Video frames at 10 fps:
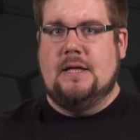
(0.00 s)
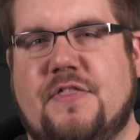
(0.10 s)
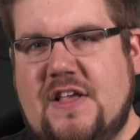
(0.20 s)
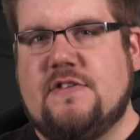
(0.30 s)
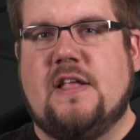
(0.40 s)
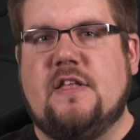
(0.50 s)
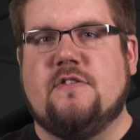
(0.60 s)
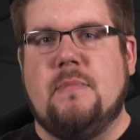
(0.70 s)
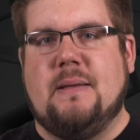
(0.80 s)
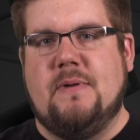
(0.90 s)
Things like
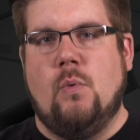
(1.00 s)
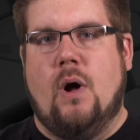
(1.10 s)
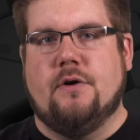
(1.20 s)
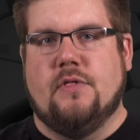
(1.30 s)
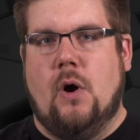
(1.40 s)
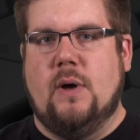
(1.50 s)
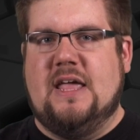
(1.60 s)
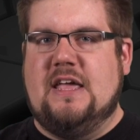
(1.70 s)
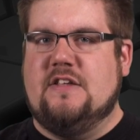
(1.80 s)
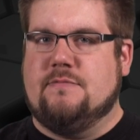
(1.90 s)
this make me wonder though,
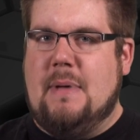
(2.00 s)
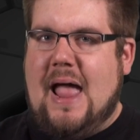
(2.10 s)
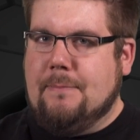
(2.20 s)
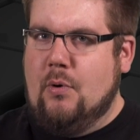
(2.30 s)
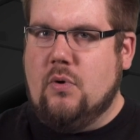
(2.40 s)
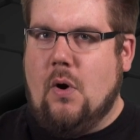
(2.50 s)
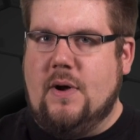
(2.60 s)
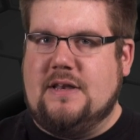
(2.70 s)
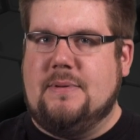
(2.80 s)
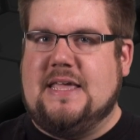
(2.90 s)
is Magpul
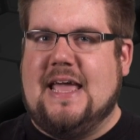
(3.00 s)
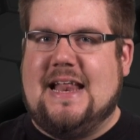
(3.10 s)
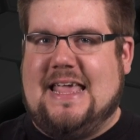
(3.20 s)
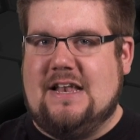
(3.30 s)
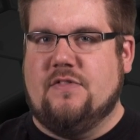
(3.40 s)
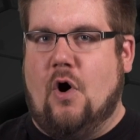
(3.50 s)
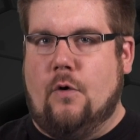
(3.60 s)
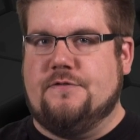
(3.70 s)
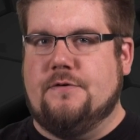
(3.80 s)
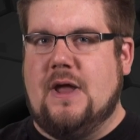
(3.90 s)
going to be getting into the holster